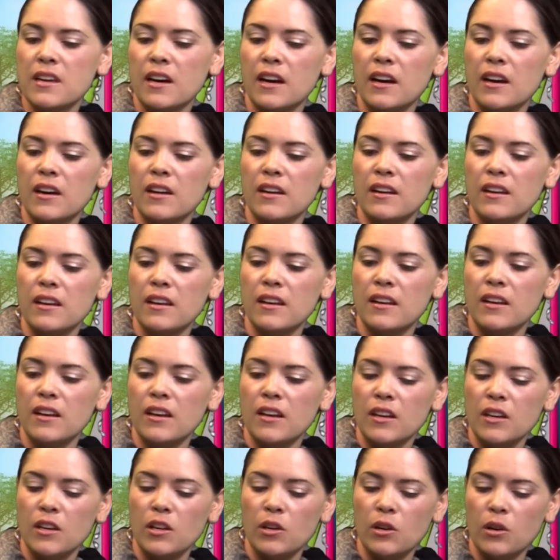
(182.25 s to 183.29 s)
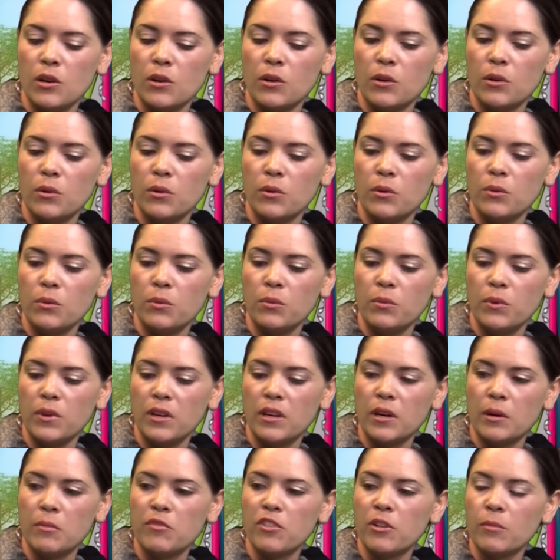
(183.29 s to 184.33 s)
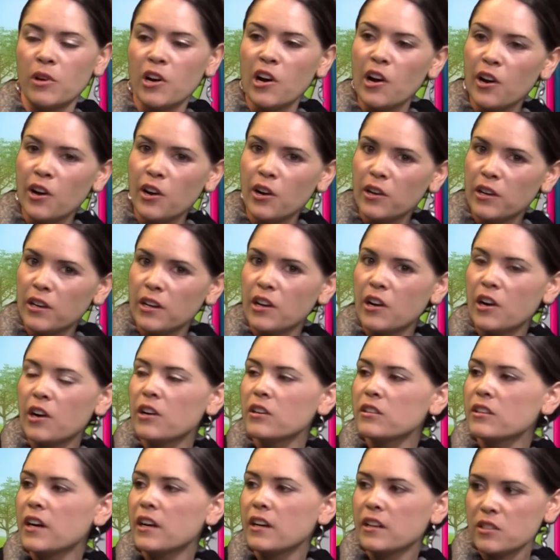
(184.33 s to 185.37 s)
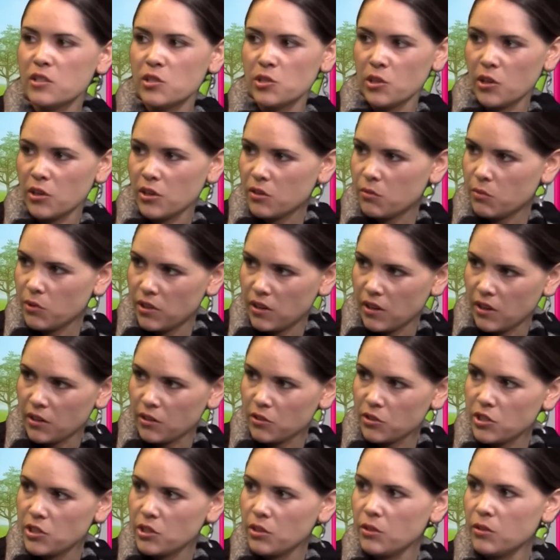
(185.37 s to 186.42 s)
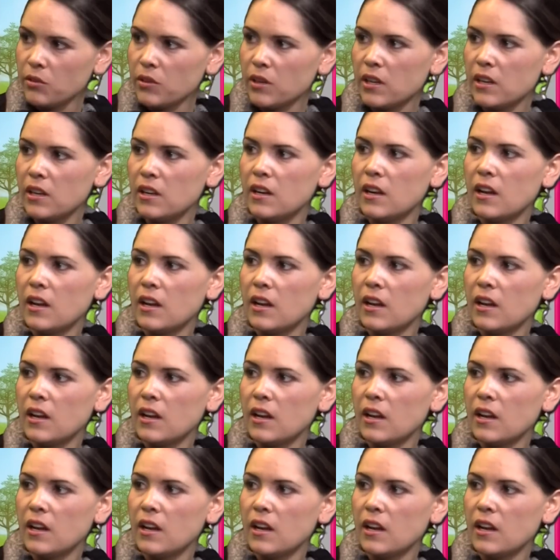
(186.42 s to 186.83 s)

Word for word: that, you know, we come from CARD, and CARD kind of started with younger children.